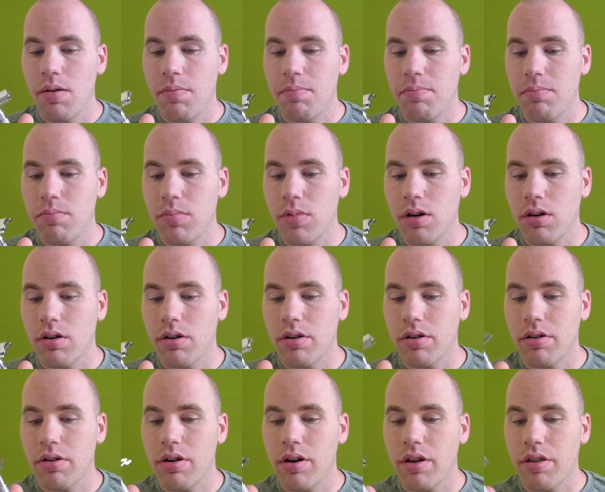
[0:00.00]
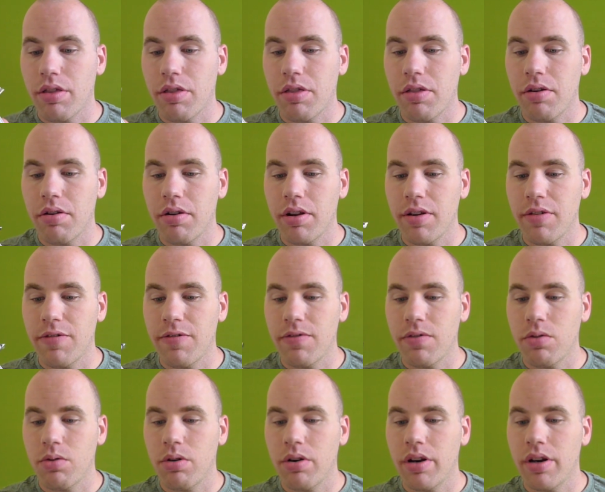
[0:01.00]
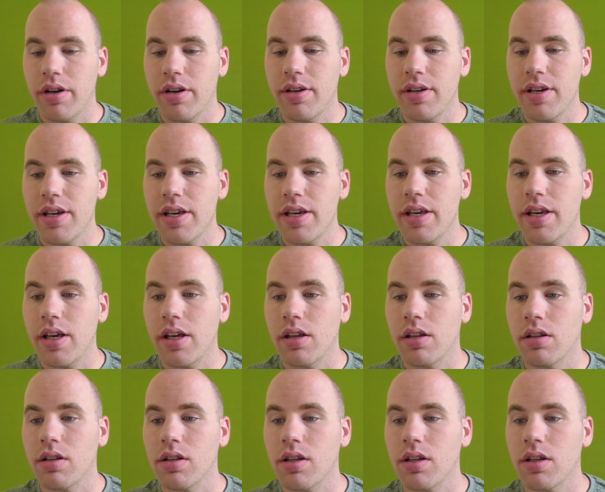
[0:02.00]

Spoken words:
Merkur 34D,